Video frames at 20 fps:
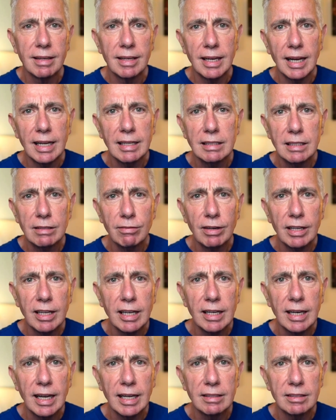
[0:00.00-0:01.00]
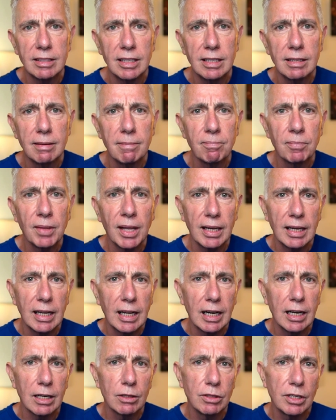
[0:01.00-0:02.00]
natively connected and
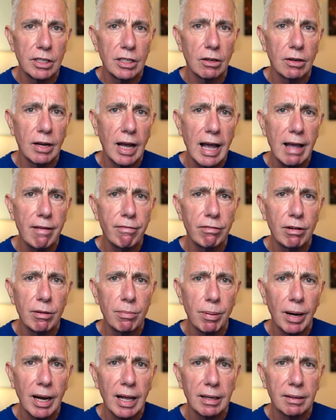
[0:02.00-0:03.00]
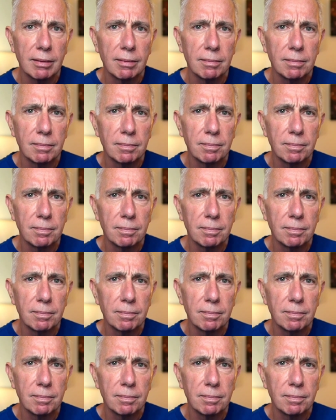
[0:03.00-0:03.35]
included on every plan.